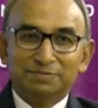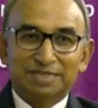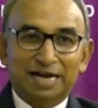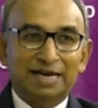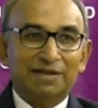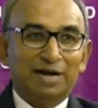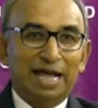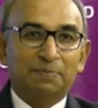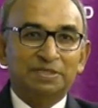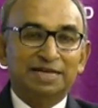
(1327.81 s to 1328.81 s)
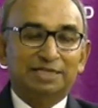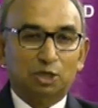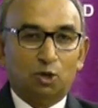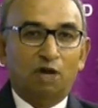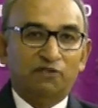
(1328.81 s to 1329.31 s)
Suddenly what happens? He gets a
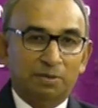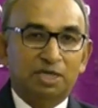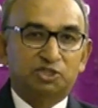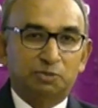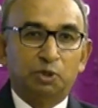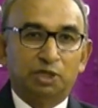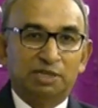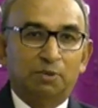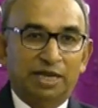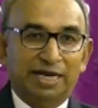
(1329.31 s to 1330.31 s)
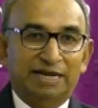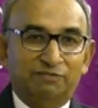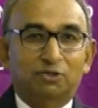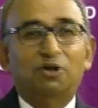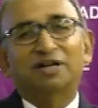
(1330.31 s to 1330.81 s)
call from a distributor in the morning at 11
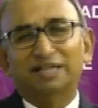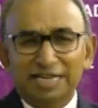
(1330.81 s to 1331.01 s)
o'clock.